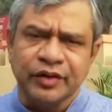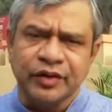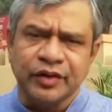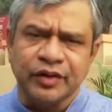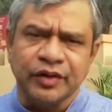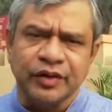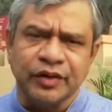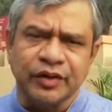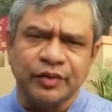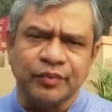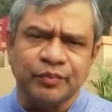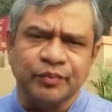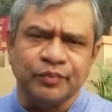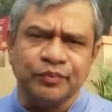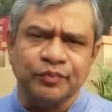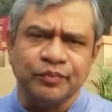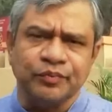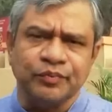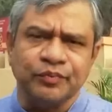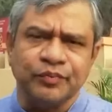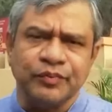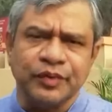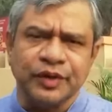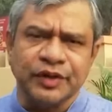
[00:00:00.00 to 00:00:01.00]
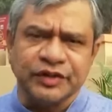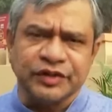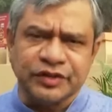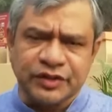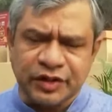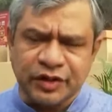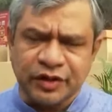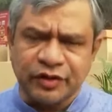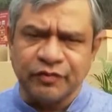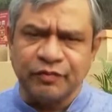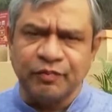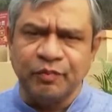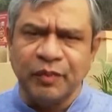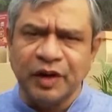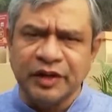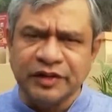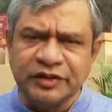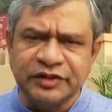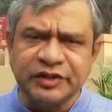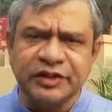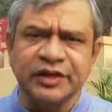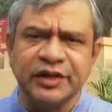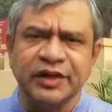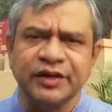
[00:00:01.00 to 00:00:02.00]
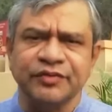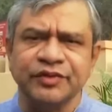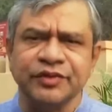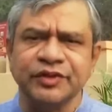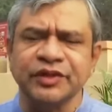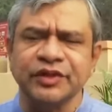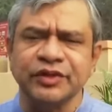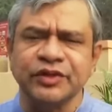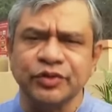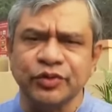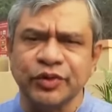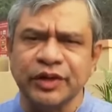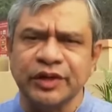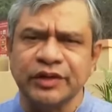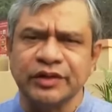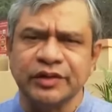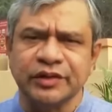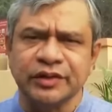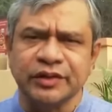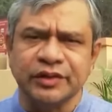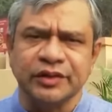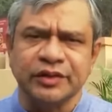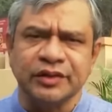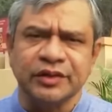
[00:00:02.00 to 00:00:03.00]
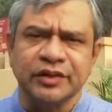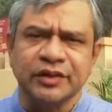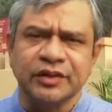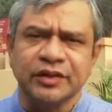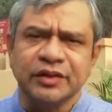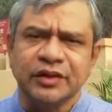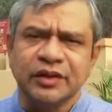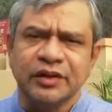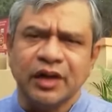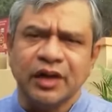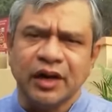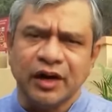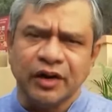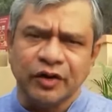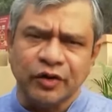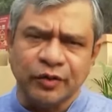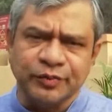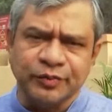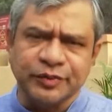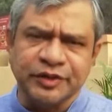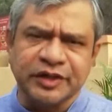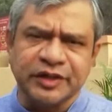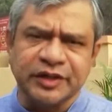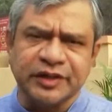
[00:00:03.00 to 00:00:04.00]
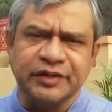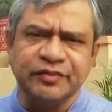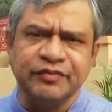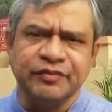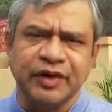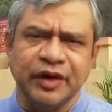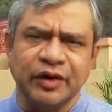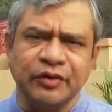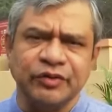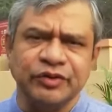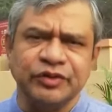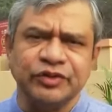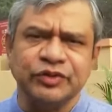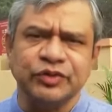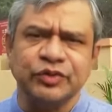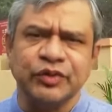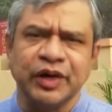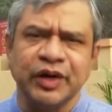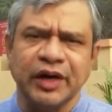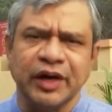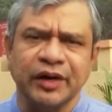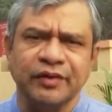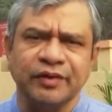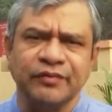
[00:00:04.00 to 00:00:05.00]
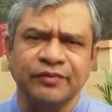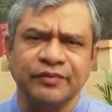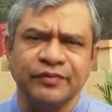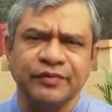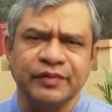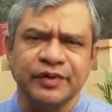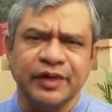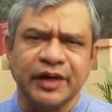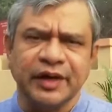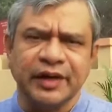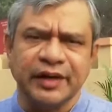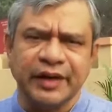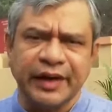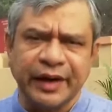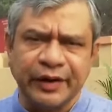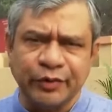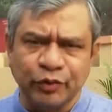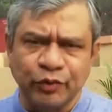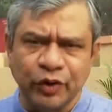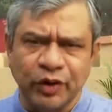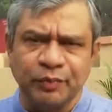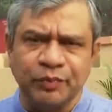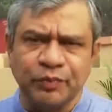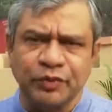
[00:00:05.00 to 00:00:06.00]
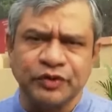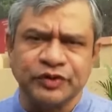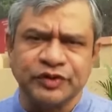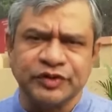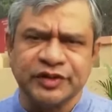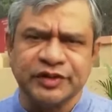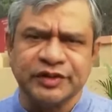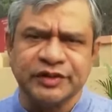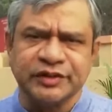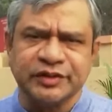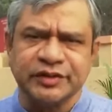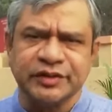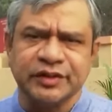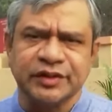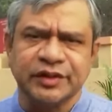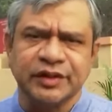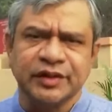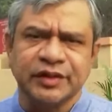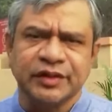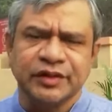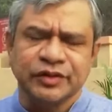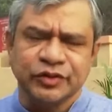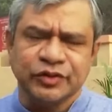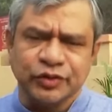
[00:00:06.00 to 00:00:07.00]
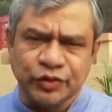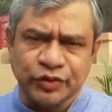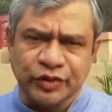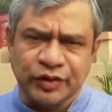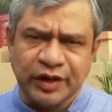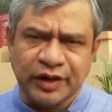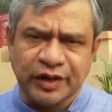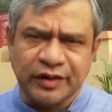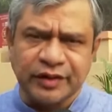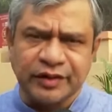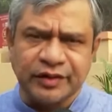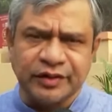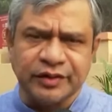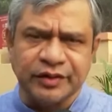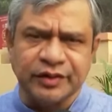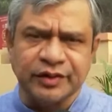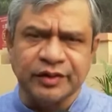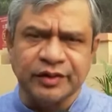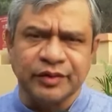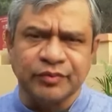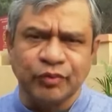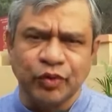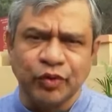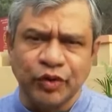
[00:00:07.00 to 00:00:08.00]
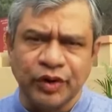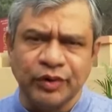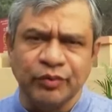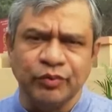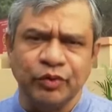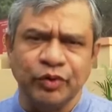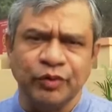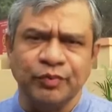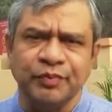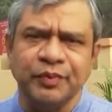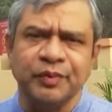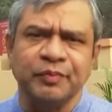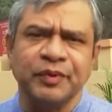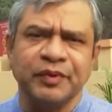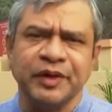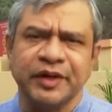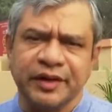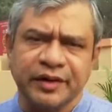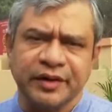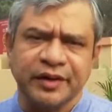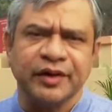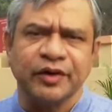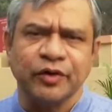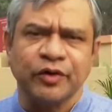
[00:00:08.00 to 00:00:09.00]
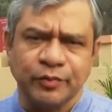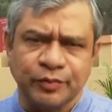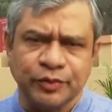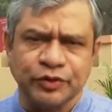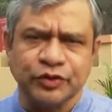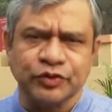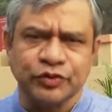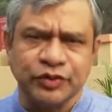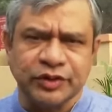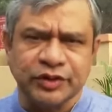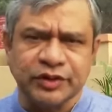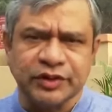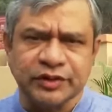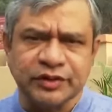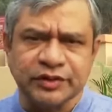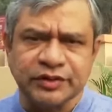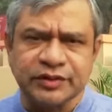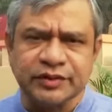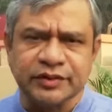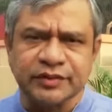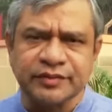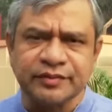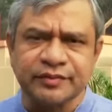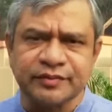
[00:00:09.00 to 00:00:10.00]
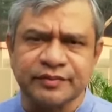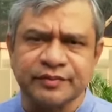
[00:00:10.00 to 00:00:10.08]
Uh, instead of bunching everything together, our objective now is to have an annual process so that uh, more and more people can get opportunities.